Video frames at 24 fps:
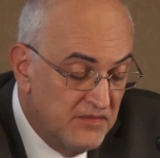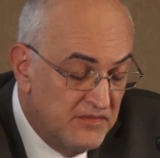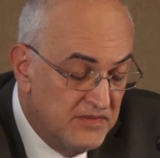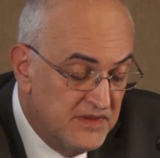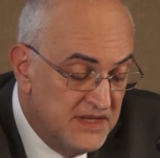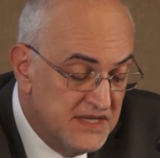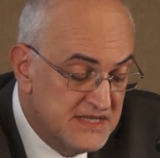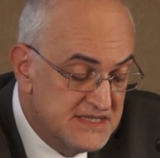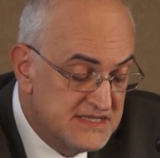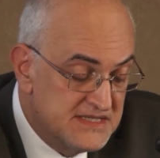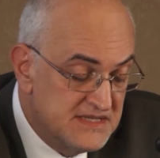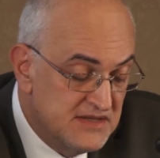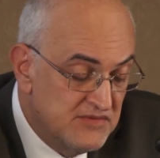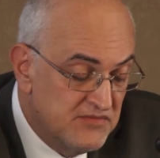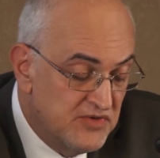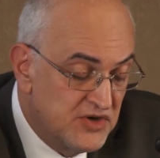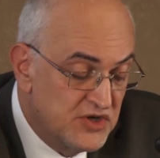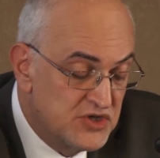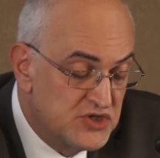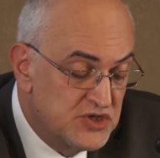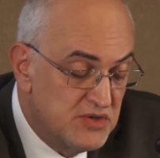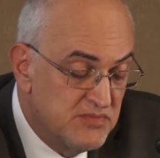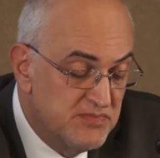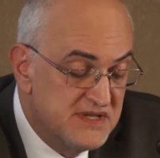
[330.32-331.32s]
this
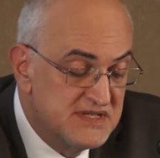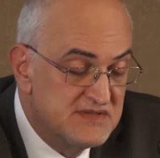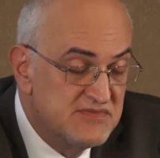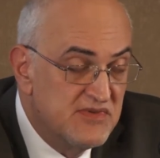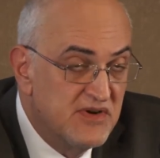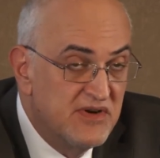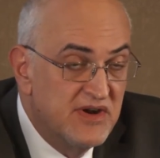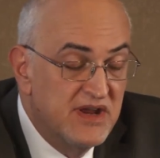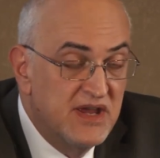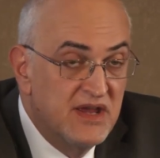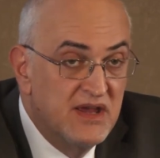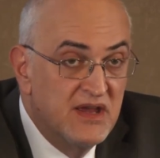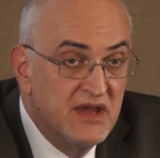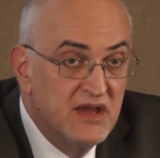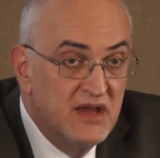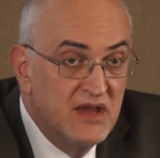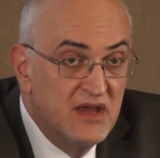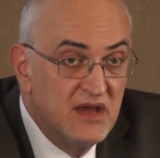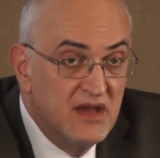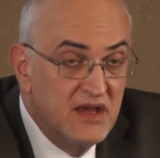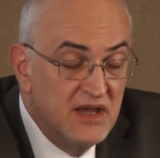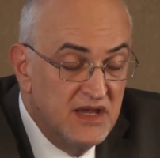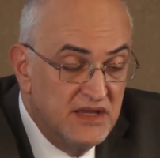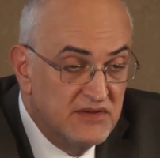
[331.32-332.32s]
workshop is very
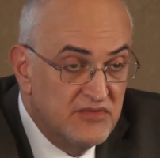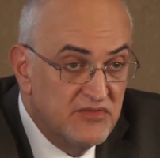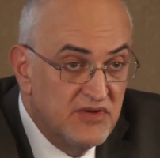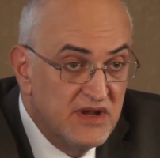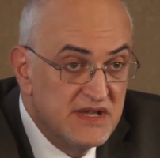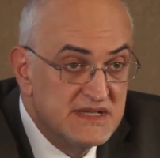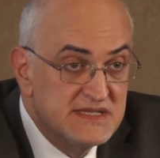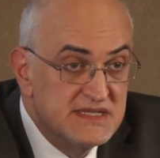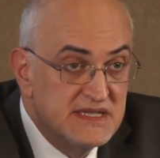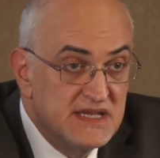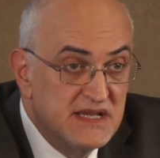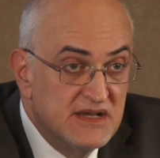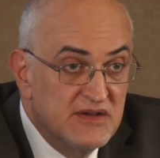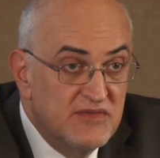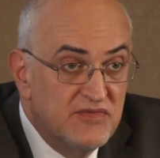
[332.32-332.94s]
interesting